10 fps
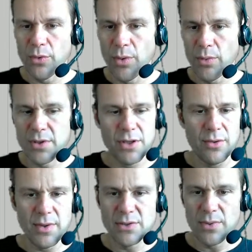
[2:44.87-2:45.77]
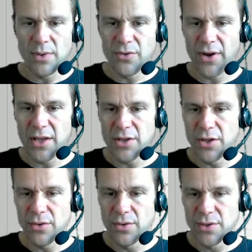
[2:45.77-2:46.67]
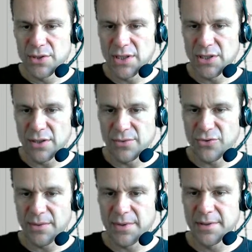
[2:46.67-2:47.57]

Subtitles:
what we'll do is we'll create a new C# script,